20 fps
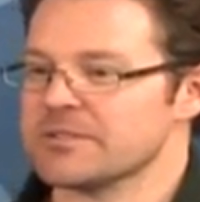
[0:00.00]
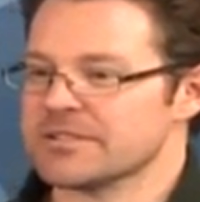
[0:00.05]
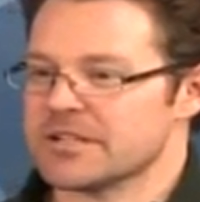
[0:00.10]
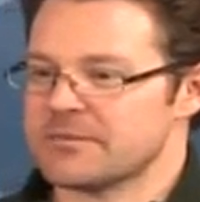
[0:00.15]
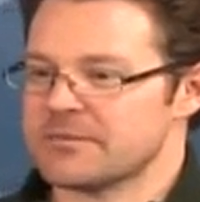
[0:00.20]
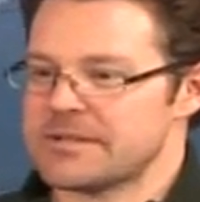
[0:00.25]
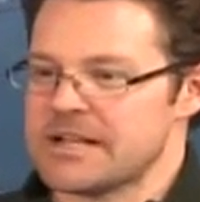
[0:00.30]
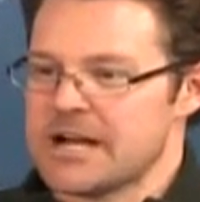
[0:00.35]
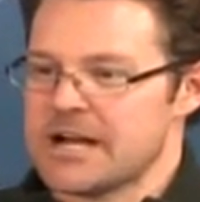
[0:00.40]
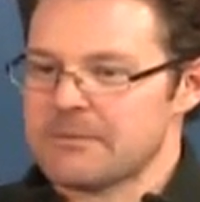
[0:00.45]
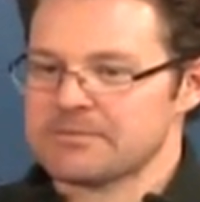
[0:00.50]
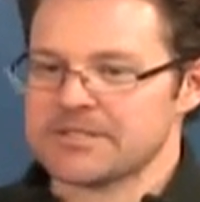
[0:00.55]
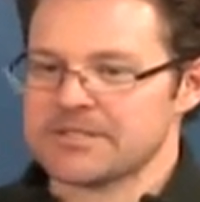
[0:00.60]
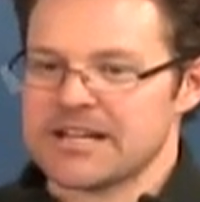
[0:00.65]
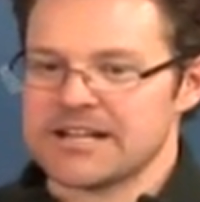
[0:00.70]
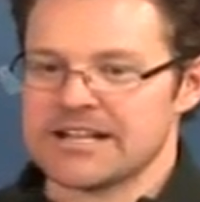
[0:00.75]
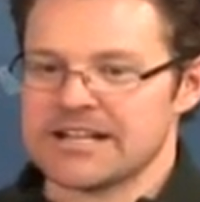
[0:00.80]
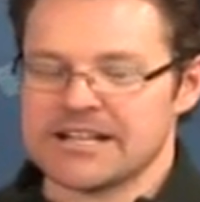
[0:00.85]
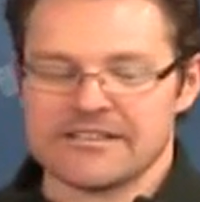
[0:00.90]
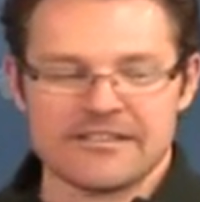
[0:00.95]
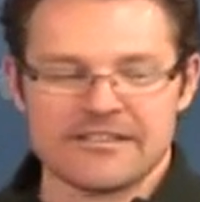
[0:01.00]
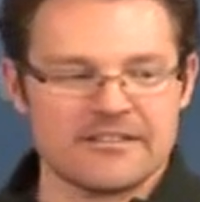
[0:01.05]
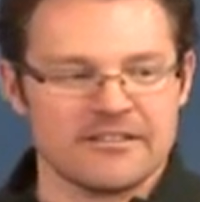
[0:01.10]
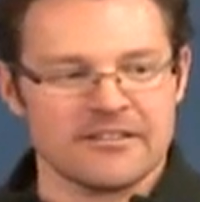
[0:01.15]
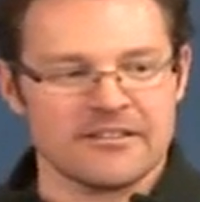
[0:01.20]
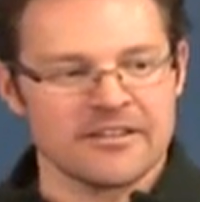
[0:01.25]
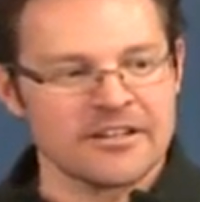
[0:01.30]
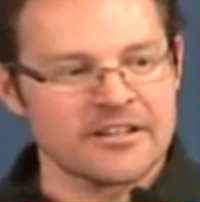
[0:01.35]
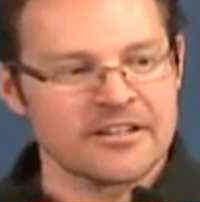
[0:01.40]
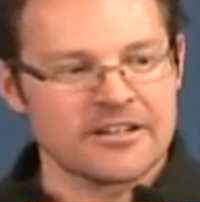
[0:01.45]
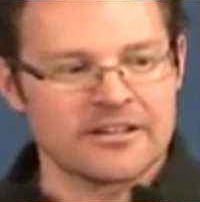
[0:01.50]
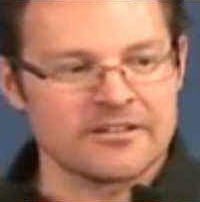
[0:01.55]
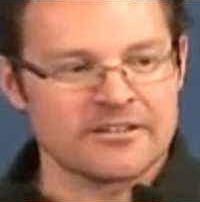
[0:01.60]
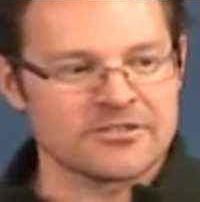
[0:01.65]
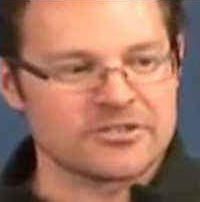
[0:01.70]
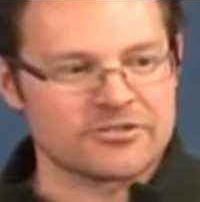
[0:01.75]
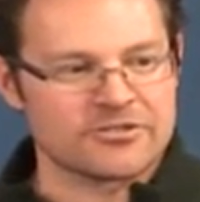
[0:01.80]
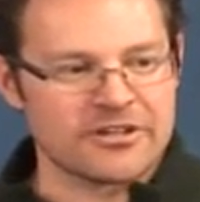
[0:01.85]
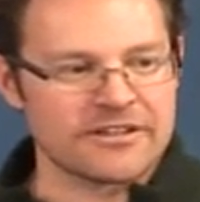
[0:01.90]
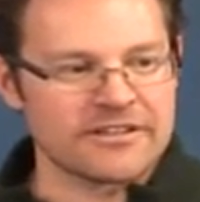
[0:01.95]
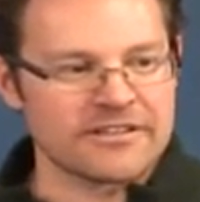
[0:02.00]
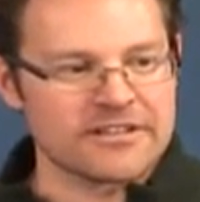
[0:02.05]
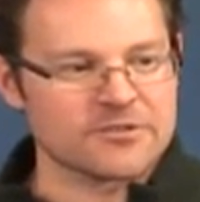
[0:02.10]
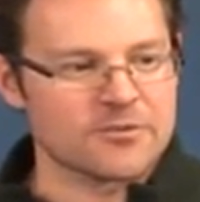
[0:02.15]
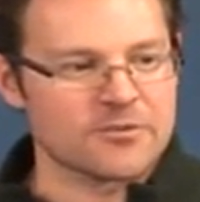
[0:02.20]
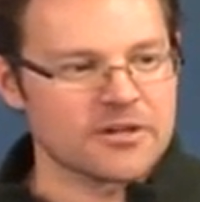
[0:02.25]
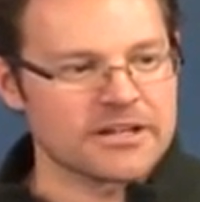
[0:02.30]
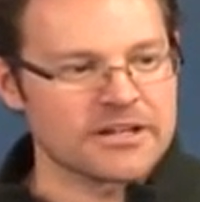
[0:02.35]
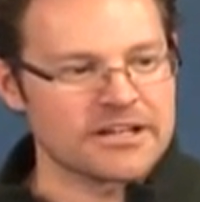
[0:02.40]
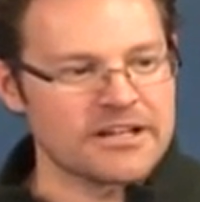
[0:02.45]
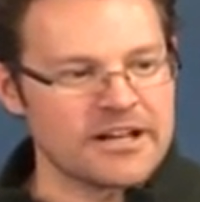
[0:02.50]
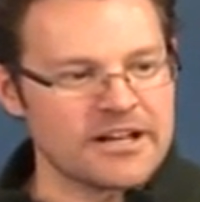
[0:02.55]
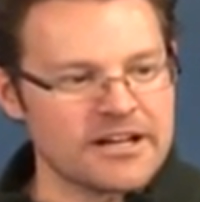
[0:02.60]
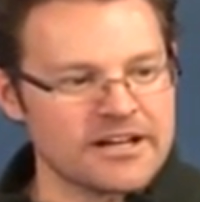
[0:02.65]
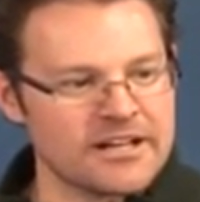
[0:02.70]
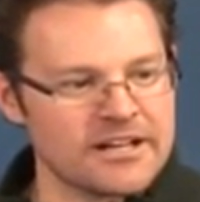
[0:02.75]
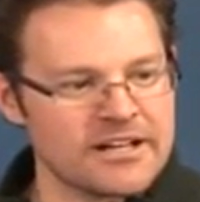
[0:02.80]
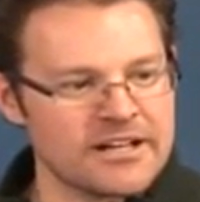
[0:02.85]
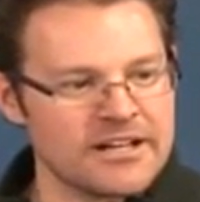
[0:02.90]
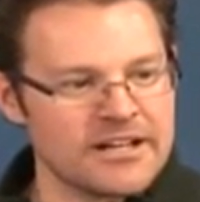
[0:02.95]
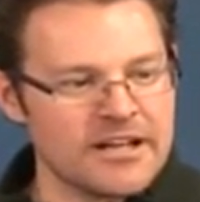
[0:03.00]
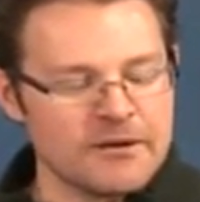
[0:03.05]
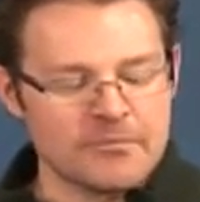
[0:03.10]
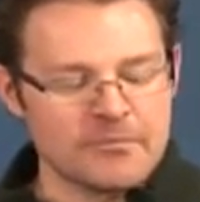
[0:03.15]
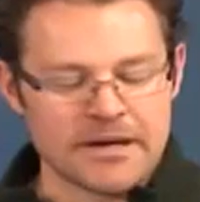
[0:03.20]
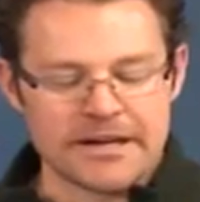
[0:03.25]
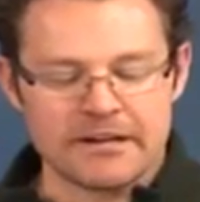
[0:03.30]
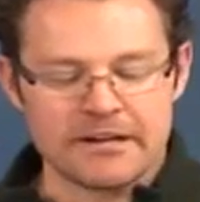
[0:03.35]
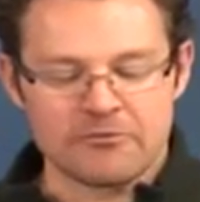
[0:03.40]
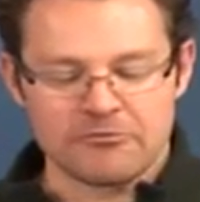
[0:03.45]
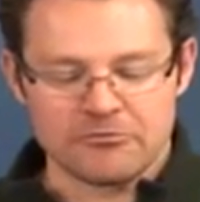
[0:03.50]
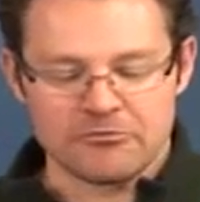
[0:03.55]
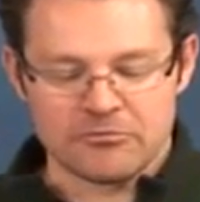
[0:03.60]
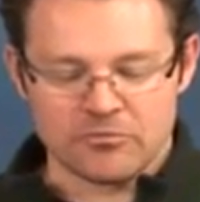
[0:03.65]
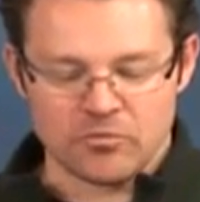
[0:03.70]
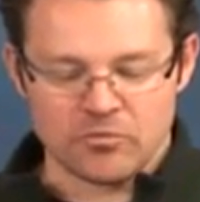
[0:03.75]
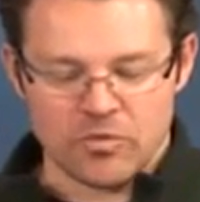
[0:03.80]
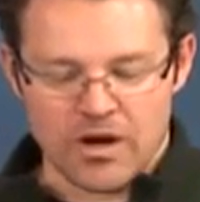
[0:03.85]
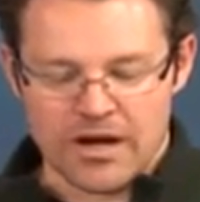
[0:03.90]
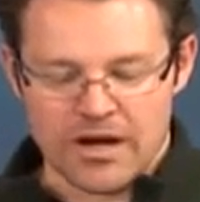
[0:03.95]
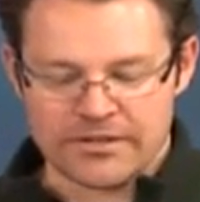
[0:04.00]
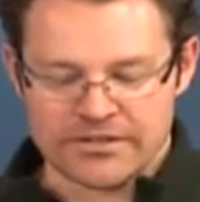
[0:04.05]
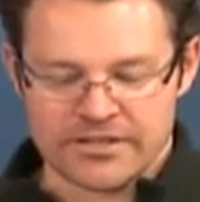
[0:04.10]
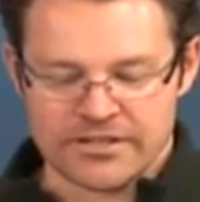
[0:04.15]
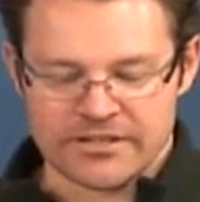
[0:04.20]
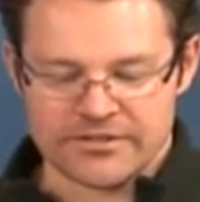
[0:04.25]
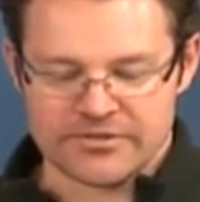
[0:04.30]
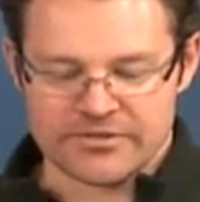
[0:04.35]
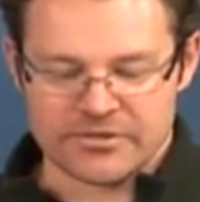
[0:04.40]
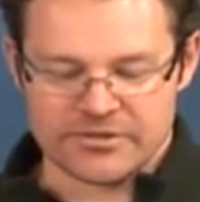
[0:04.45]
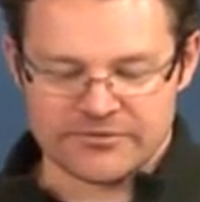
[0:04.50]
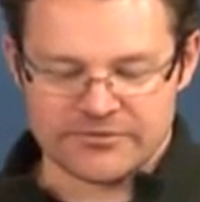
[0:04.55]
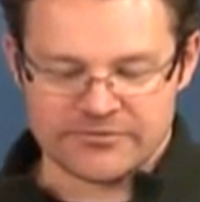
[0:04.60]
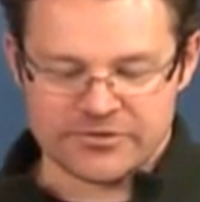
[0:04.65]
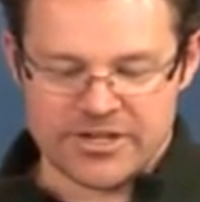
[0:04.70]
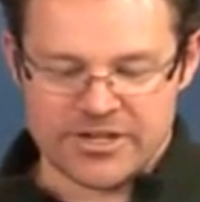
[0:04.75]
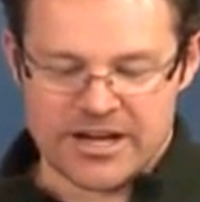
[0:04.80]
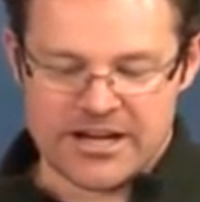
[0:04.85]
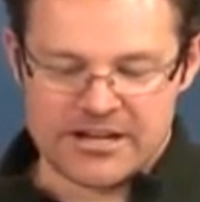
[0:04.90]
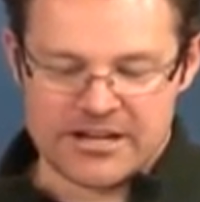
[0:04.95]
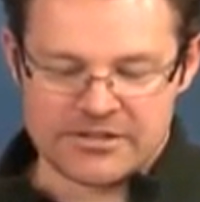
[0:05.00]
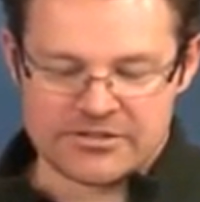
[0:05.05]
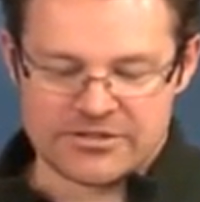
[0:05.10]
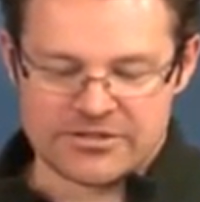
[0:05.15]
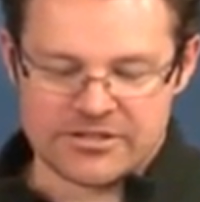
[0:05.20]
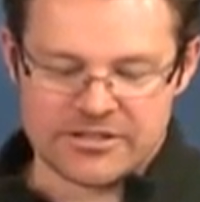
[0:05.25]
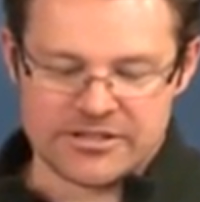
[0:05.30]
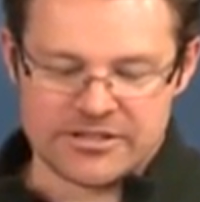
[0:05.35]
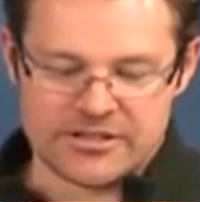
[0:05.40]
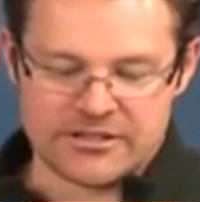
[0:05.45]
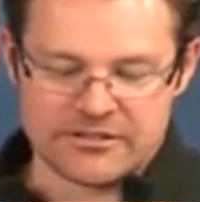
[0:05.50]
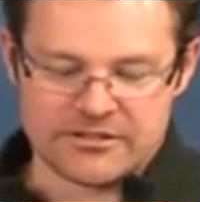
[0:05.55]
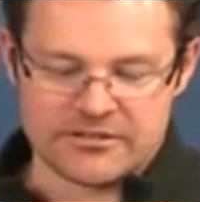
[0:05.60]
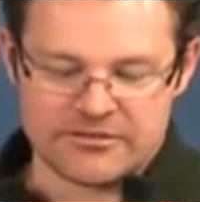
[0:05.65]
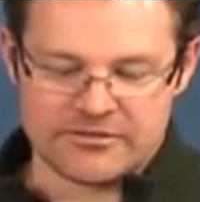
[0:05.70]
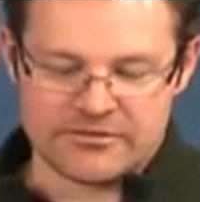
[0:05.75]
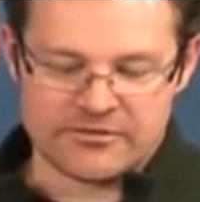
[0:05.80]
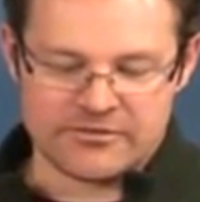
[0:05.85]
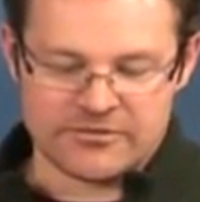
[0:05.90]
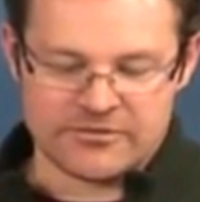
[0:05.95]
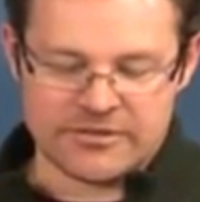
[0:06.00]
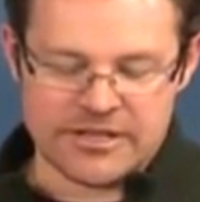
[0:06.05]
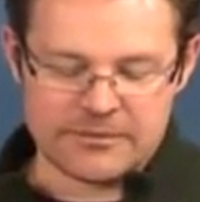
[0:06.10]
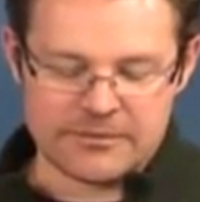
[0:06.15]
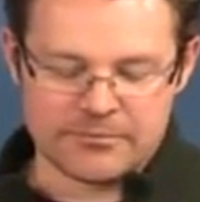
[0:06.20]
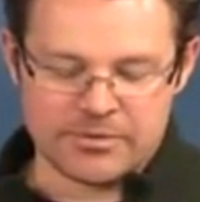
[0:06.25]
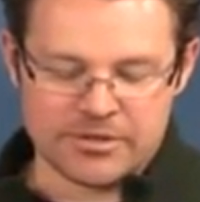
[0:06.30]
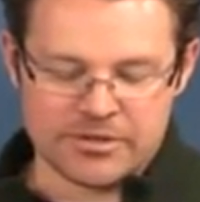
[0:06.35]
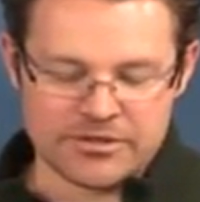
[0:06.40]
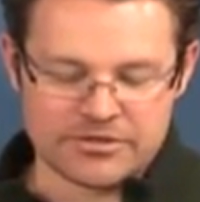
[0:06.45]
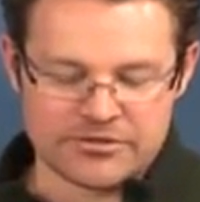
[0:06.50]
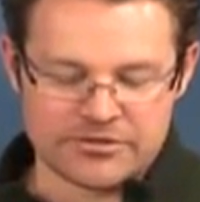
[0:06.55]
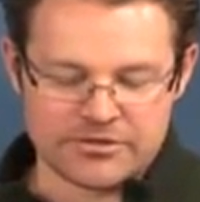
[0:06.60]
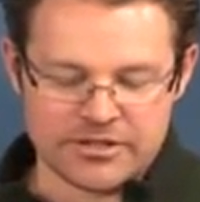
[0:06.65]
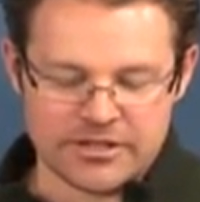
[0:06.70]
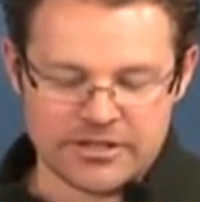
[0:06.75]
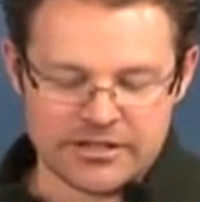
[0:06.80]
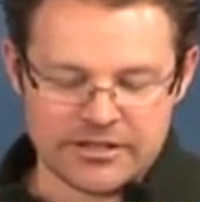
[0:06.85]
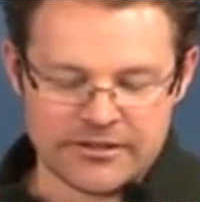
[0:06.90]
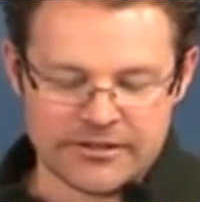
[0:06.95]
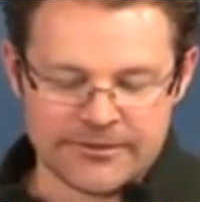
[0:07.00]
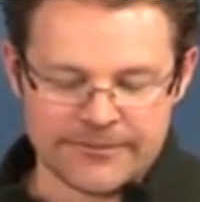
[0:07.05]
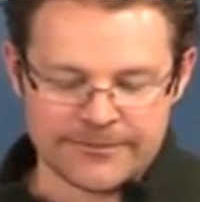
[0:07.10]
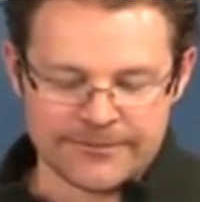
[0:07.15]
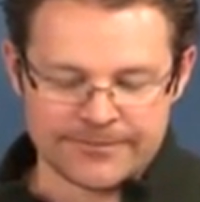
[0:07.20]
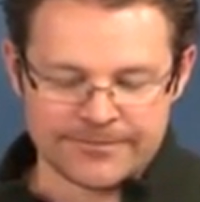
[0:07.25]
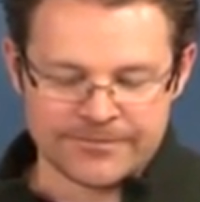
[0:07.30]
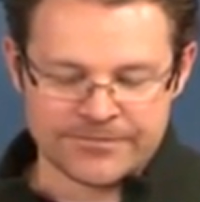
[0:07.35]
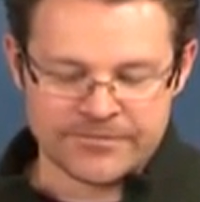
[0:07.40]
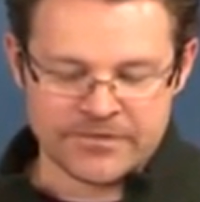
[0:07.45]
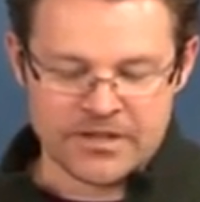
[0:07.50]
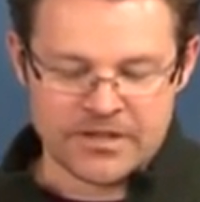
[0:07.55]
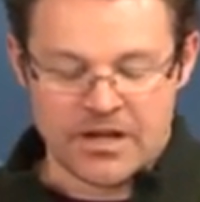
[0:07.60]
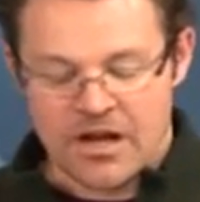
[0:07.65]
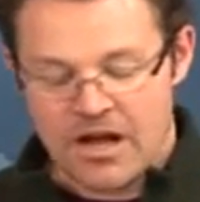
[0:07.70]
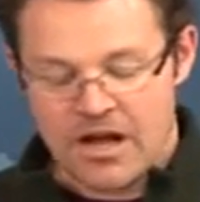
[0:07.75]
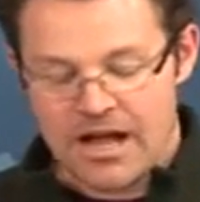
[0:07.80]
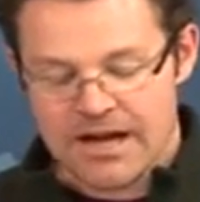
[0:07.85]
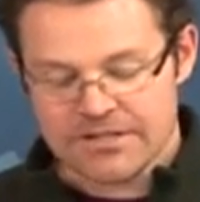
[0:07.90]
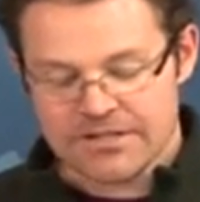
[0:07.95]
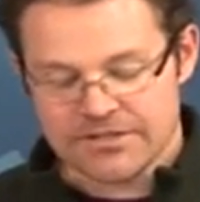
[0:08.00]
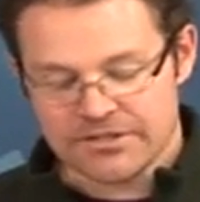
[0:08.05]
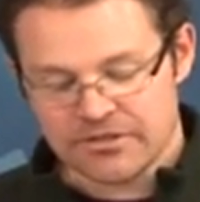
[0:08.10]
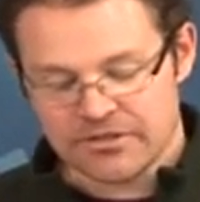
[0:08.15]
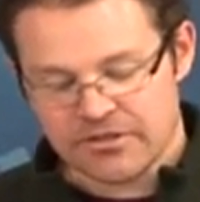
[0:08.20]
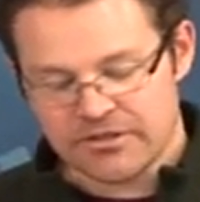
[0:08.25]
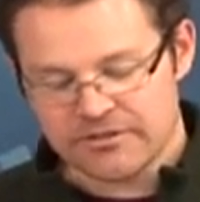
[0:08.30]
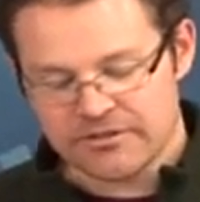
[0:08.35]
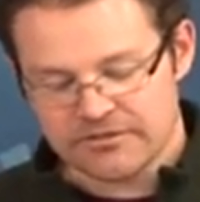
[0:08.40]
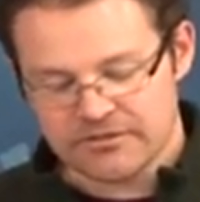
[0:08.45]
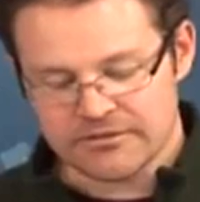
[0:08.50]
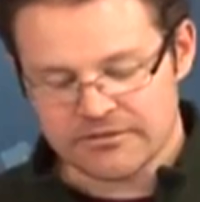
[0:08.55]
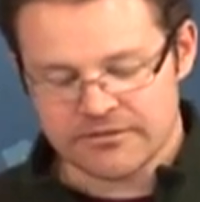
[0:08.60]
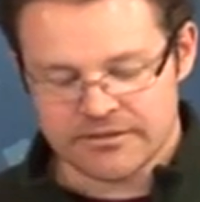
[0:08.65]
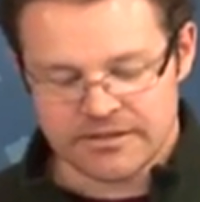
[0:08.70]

It's going to be updating the string that it's working on, but I didn't want to sort of change the input string. Actually, you know what?